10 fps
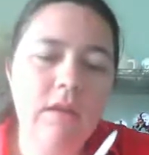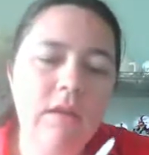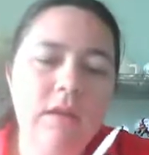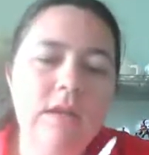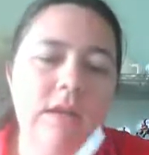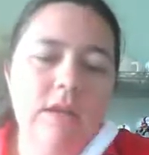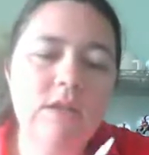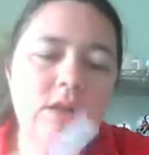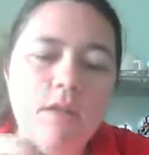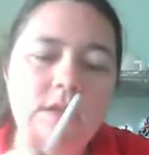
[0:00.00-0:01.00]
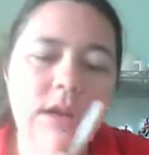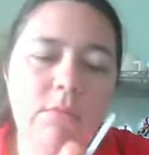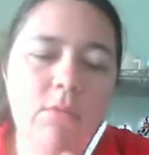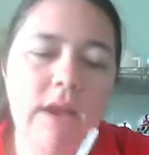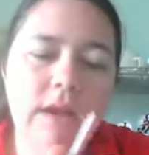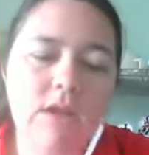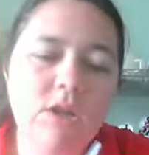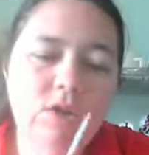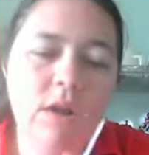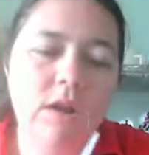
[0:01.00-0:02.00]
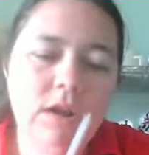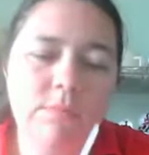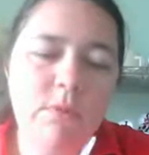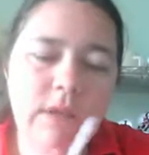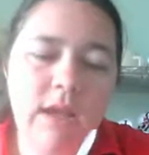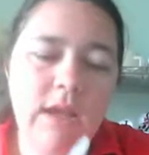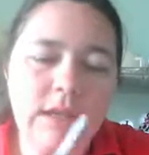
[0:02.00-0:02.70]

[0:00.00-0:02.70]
until it starts to come away. Try not to pull at it.